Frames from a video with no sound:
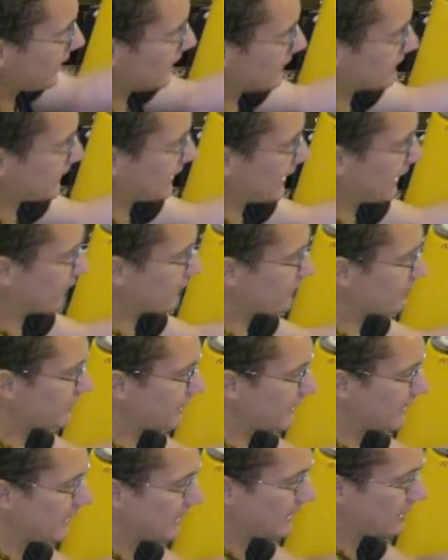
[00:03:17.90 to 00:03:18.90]
Here's the
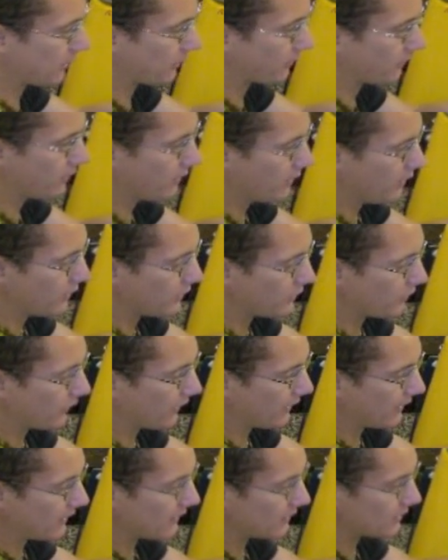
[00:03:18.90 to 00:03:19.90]
countersunk here. So
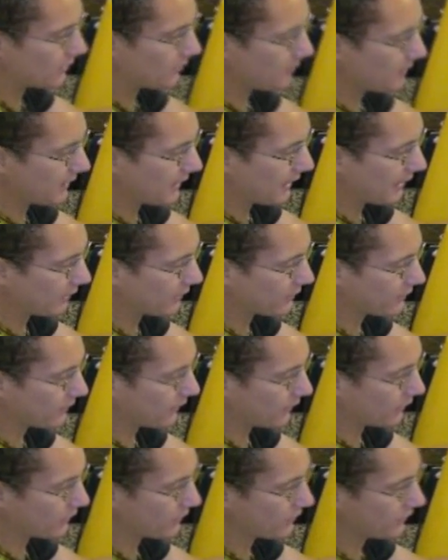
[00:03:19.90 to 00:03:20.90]
that needs to be
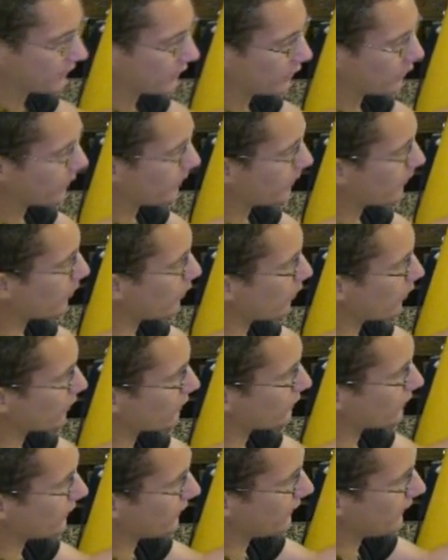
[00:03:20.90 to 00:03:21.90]
countersunk just a little bit more
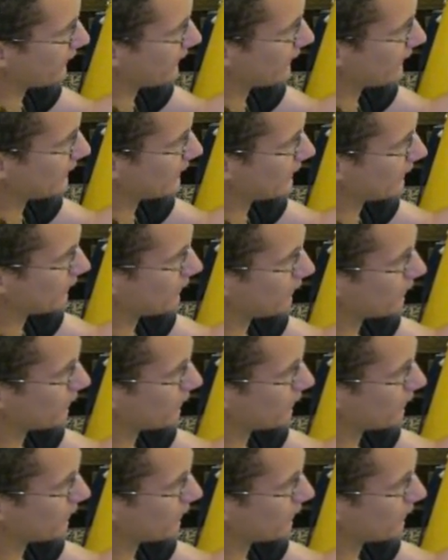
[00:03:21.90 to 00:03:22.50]
so that